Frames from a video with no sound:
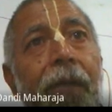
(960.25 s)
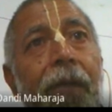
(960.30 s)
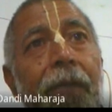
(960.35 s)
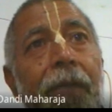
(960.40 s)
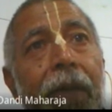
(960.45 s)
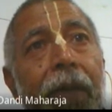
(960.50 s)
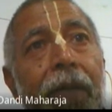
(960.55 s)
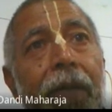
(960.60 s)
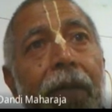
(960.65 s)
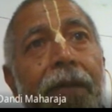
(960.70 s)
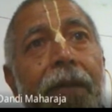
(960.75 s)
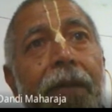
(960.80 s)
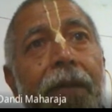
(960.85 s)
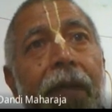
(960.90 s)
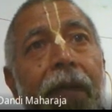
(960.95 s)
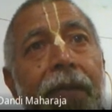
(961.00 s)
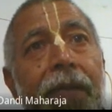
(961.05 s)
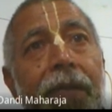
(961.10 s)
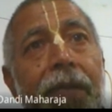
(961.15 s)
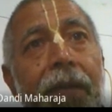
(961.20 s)
and
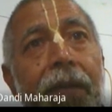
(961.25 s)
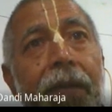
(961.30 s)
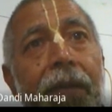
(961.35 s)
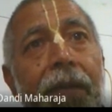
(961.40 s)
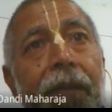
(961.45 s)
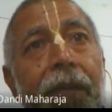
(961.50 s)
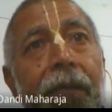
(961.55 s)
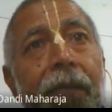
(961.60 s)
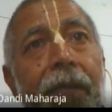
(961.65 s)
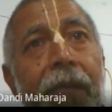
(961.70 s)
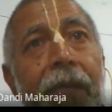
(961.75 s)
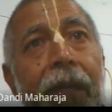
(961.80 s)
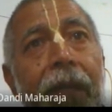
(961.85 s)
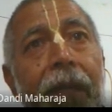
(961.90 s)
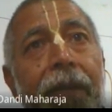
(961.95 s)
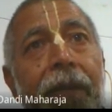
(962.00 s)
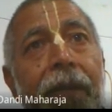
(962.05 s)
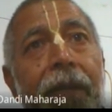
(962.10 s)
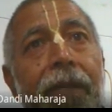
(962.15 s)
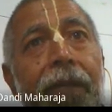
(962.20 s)
austerities, practice
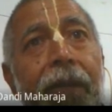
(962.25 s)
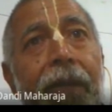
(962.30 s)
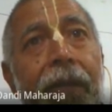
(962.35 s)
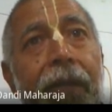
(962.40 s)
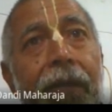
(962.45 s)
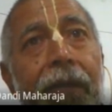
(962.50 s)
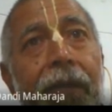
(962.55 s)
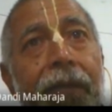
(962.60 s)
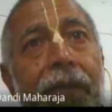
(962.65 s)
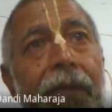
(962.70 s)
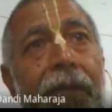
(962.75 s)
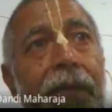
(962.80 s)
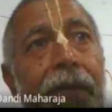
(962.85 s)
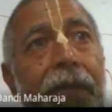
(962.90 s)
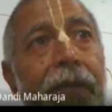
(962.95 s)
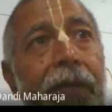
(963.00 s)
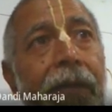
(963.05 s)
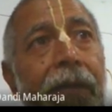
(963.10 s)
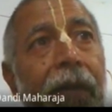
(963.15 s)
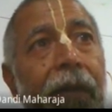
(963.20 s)
renunciation
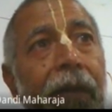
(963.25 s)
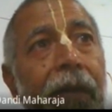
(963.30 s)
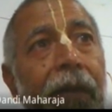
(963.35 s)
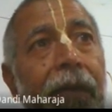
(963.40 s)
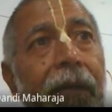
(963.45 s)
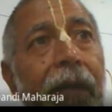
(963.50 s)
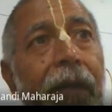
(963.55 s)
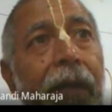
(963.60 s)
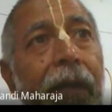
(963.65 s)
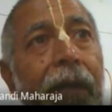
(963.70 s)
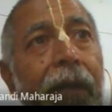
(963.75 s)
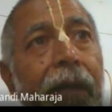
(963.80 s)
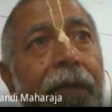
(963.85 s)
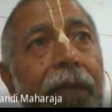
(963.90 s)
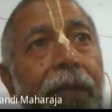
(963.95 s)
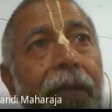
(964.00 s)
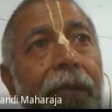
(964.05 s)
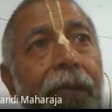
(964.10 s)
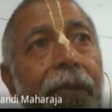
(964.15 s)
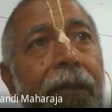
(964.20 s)
or accept
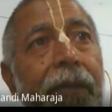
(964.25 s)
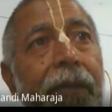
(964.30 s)
sannyas,